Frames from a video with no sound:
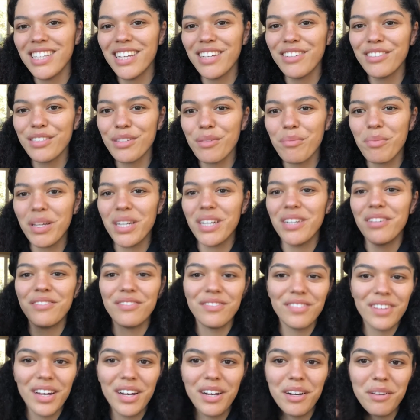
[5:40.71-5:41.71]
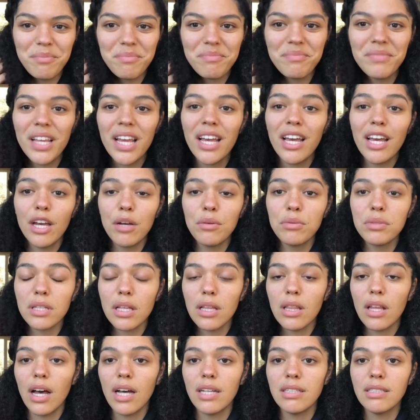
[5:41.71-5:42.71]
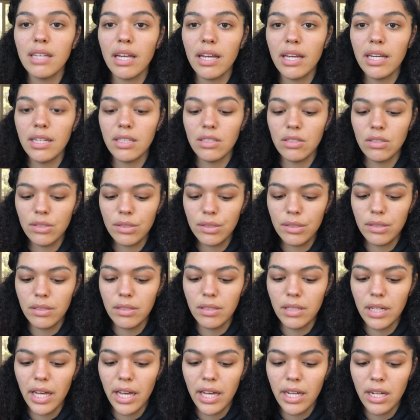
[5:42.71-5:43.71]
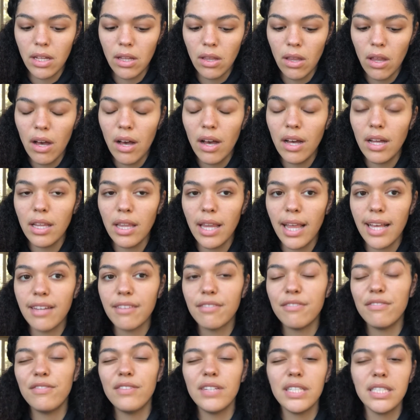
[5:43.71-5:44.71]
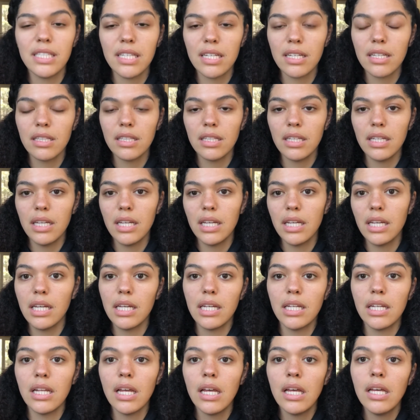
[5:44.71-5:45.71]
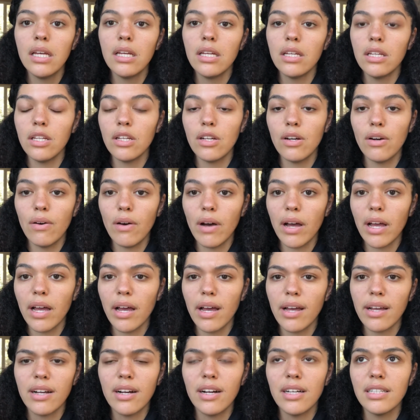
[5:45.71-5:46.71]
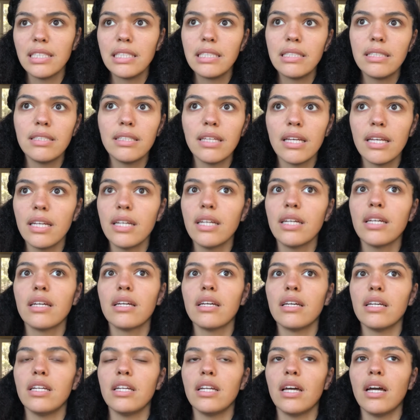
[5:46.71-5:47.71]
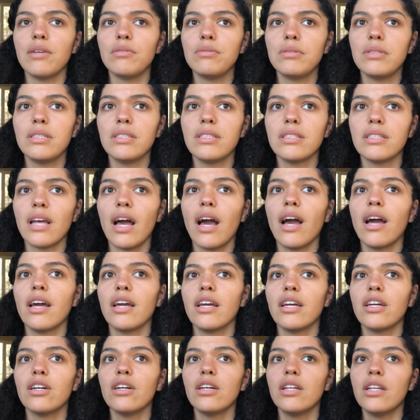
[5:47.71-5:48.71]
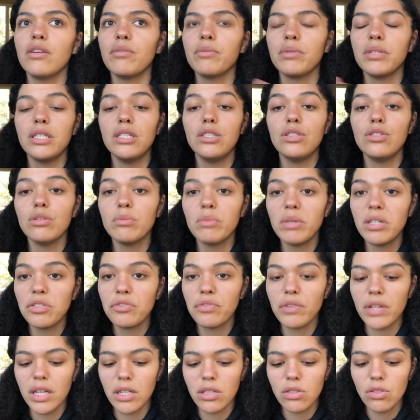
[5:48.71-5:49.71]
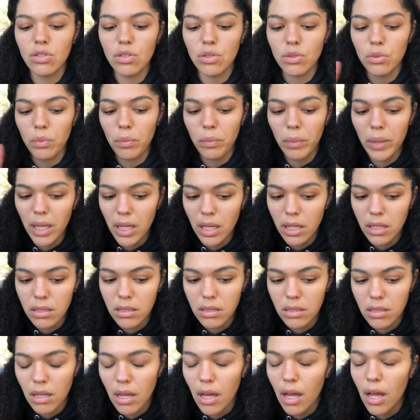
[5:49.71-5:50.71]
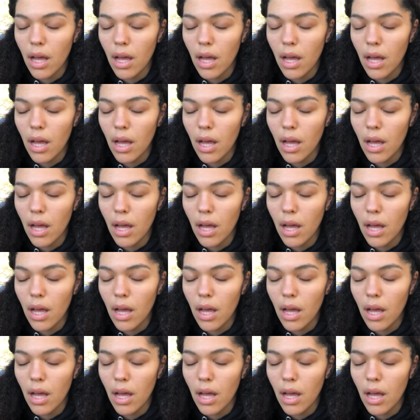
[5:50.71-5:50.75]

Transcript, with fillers: It was a bit of um, it was a lot to handle and a lot like physically and you know I, I got sick and I was I couldn't really do much for like two weeks.